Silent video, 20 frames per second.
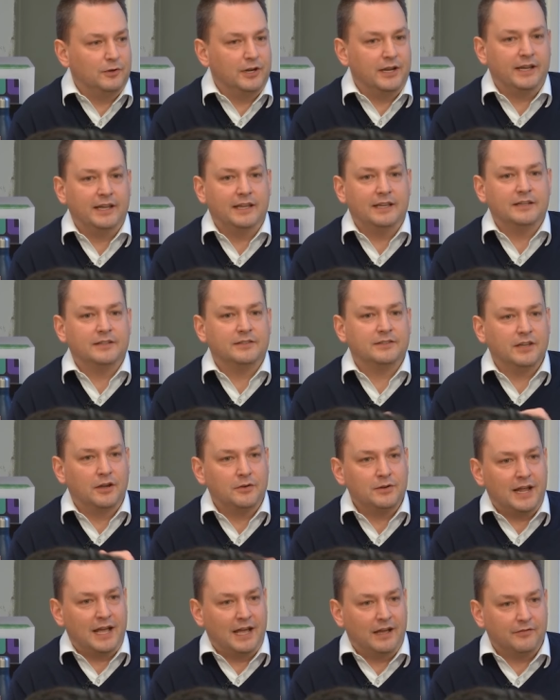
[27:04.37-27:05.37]
We
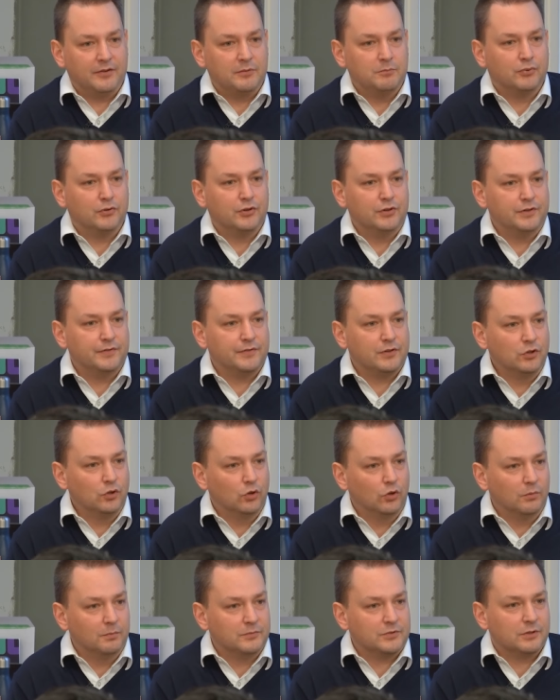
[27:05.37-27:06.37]
don't have improved
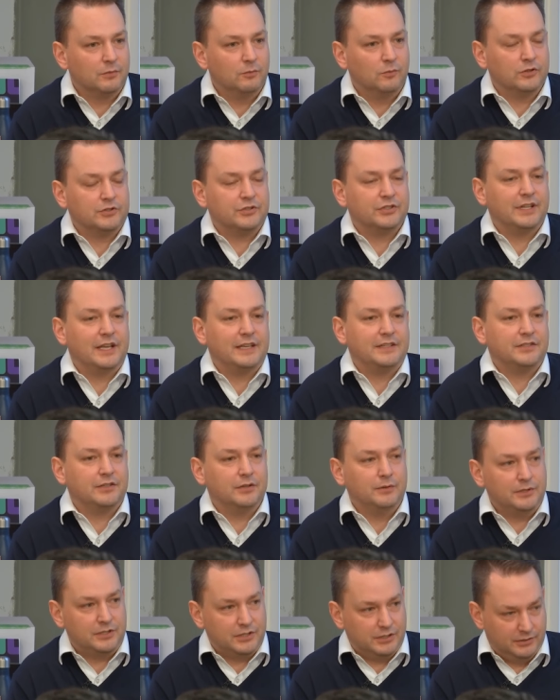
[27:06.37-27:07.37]
norms on what states
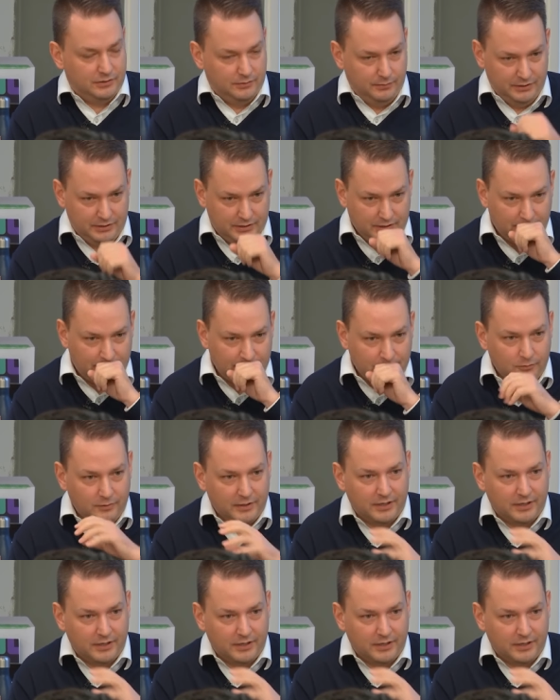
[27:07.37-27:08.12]
do to each other.